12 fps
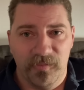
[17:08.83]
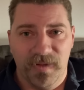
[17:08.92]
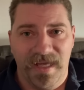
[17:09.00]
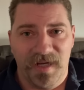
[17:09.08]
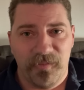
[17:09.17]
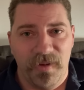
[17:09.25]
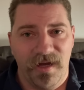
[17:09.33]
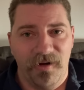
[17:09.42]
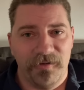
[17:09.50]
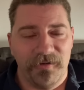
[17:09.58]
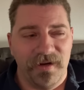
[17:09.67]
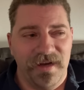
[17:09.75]
black
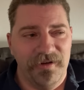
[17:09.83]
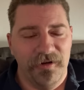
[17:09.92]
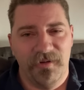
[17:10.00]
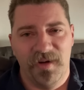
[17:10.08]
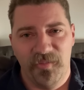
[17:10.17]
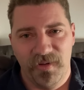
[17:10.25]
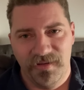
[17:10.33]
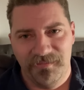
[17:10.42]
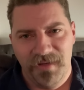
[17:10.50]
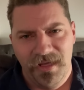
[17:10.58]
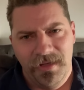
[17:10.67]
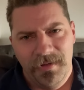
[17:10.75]
powder. I know I've
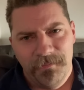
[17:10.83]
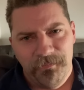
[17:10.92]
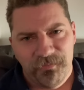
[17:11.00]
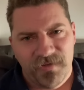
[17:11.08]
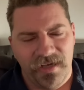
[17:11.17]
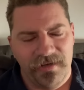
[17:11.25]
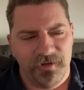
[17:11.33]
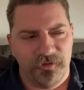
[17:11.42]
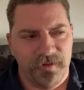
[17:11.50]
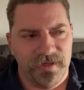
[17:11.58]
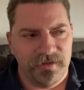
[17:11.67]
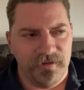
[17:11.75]
been kind of
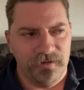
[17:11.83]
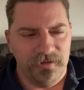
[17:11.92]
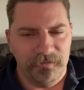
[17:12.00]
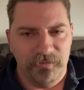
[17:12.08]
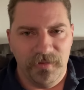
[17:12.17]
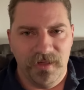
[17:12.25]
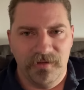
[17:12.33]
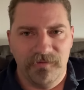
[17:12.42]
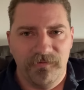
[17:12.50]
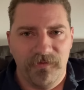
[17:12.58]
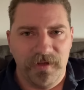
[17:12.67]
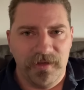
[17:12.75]
critical
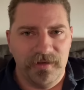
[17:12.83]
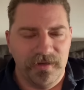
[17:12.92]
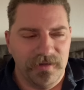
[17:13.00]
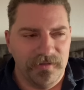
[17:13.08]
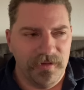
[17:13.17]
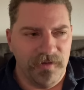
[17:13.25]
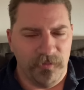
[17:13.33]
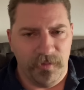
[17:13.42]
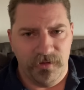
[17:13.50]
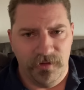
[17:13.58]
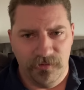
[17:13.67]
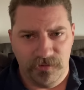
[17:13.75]
of the. Uh,
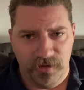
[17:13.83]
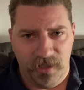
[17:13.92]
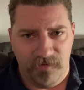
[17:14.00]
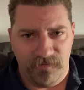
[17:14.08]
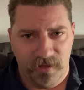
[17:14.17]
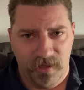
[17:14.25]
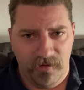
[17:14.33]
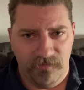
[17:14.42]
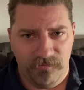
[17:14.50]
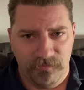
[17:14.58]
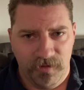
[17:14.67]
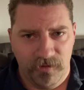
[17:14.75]
everybody knows you have to
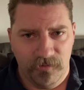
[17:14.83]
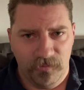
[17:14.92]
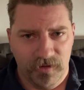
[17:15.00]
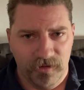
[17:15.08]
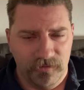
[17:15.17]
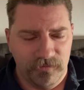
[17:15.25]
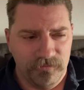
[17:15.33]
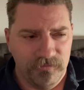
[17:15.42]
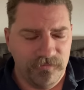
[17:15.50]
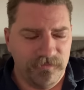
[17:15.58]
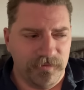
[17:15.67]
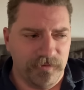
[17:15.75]
have you know willow
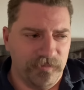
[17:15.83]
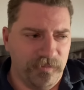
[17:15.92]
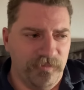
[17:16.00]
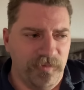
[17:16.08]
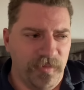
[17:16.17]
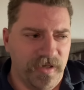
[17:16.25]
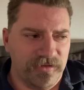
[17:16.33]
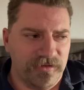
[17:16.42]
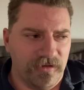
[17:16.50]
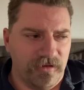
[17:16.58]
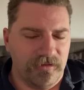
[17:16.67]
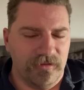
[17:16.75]
for the best
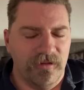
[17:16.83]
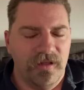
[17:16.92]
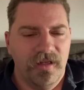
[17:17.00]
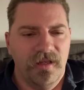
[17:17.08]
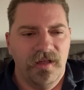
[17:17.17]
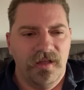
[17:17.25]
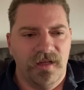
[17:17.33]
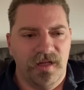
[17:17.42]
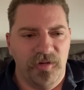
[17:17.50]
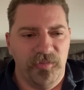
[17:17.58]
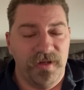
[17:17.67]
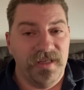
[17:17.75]
charcoal,
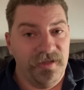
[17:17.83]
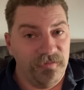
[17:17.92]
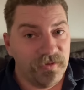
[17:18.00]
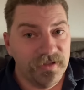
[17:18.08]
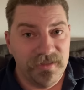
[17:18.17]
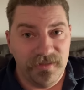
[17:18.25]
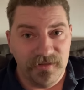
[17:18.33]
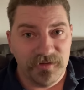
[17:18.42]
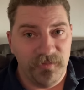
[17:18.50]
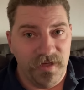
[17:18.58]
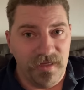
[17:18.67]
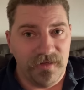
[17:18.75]
uh, but it really does
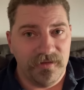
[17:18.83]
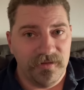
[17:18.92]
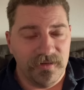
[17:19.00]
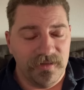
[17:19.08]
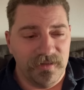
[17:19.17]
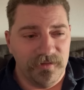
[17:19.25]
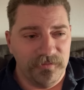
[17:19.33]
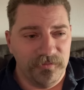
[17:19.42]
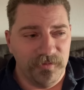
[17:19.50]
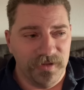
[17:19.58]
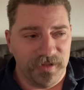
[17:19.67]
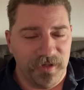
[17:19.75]
make uh,
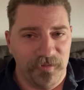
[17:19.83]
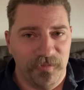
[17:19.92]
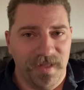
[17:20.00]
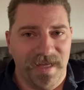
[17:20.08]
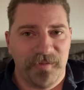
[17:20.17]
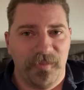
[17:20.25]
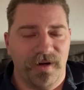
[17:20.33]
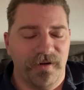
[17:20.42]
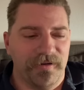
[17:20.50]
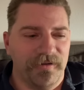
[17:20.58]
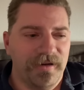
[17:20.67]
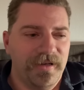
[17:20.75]
really good black
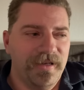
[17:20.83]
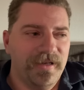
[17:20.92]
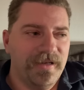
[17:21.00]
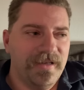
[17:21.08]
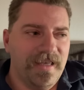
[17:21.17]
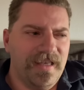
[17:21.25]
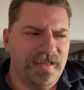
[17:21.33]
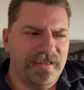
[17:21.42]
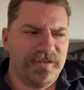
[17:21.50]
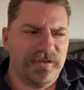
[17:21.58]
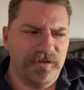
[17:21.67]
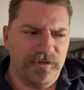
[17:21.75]
powder. Uh,
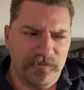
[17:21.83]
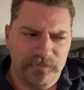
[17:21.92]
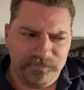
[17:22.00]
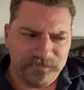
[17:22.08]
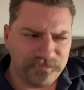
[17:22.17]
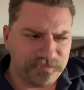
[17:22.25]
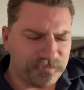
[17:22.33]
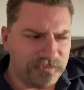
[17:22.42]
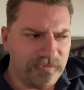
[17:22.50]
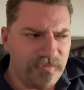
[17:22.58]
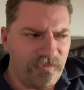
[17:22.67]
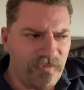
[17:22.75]
so
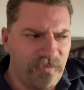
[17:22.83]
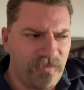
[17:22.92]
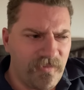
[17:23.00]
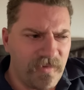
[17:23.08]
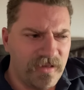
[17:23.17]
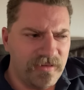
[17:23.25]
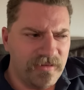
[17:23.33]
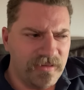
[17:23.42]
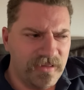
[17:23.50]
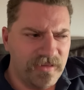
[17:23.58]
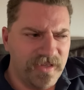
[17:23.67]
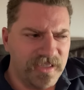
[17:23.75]

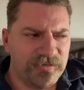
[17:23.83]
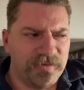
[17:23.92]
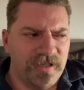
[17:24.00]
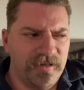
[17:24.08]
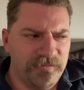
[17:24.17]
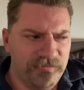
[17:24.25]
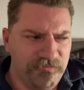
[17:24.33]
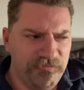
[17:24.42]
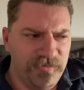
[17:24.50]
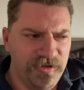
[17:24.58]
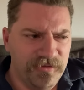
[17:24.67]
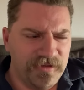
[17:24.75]
uh, that's what I'm
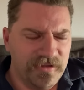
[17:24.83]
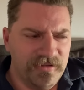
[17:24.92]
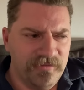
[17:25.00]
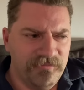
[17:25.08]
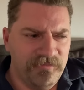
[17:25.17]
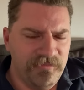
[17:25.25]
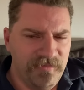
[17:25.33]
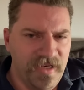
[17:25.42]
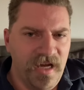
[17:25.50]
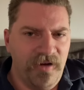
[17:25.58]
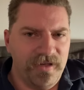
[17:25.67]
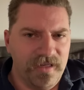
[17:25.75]
using
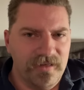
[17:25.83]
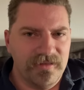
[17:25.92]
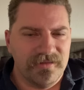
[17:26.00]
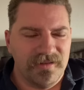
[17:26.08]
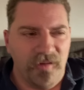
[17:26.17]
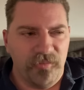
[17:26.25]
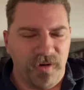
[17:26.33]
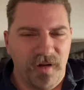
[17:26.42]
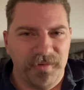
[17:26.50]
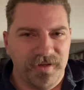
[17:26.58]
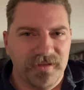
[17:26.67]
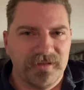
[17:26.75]
nowadays, and I'm
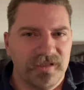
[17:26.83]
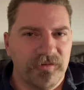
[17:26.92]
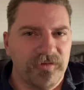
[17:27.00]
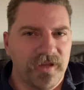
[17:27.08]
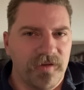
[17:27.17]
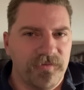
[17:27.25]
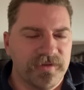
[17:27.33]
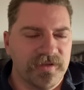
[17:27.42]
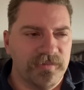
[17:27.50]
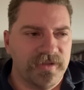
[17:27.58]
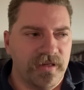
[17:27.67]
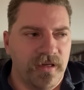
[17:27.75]
probably going to stick with that for
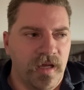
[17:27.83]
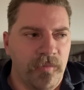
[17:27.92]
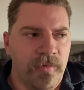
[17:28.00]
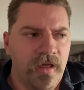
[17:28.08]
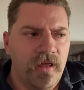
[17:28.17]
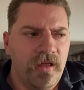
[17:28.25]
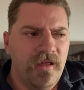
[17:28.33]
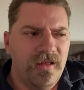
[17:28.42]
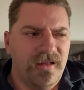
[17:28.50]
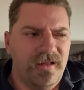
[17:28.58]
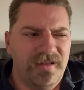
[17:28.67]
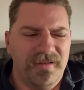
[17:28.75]
some time.
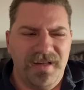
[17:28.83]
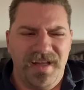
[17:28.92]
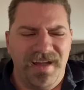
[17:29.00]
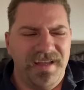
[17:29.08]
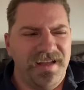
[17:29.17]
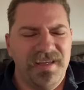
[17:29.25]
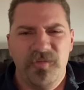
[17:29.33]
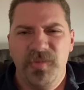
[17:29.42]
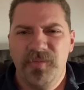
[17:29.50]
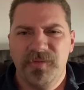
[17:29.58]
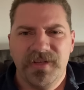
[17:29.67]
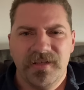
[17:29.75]
Uh, I, I, get
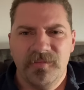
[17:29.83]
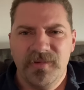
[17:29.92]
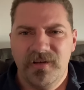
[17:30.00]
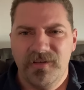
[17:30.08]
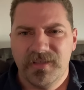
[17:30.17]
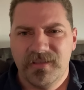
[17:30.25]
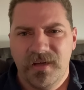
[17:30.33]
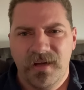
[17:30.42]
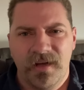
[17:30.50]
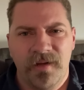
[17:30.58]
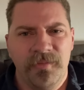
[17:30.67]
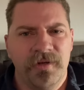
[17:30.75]
people telling me all the
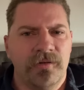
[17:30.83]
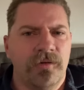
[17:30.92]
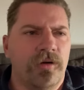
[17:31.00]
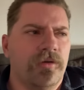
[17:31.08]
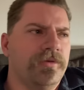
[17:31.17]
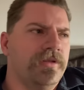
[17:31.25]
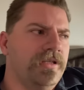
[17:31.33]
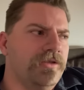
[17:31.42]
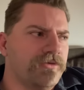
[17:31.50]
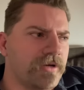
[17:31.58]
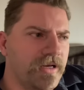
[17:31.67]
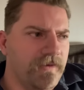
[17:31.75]
time, you know, oh, you need to
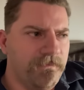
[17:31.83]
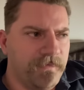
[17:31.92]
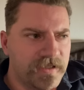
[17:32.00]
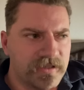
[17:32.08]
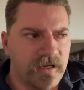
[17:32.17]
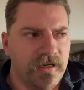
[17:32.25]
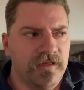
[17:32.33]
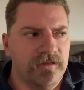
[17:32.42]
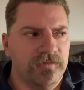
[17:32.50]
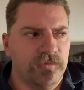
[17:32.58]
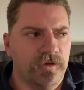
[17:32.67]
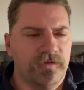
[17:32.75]
try this kind
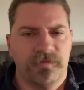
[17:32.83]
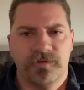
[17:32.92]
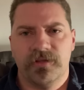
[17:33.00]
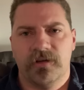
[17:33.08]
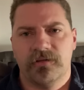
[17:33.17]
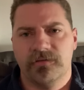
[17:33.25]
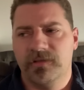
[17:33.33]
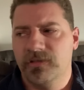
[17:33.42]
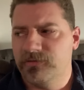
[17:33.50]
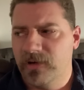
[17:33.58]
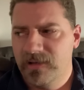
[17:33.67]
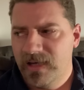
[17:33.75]
of wood for charcoal. You need
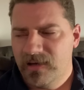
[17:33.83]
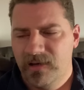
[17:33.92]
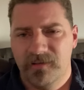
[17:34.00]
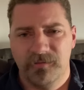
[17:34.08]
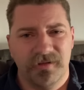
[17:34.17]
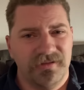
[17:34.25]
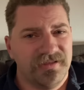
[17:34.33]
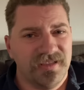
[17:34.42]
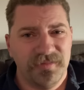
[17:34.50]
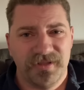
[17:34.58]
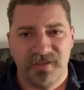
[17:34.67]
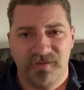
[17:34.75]
to try that kind of wood. And
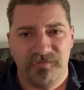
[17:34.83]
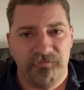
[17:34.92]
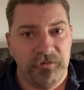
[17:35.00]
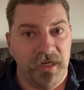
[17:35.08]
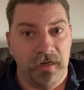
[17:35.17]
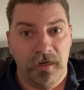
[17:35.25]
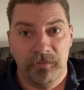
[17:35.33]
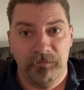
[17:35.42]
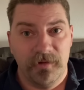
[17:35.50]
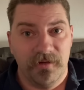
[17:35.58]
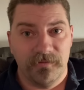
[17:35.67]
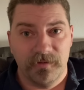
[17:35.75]
some stuff, man, I've
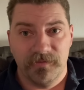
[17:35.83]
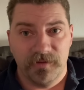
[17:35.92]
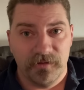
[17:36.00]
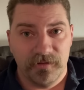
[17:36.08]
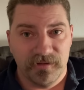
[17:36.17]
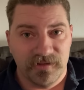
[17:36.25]
never even heard of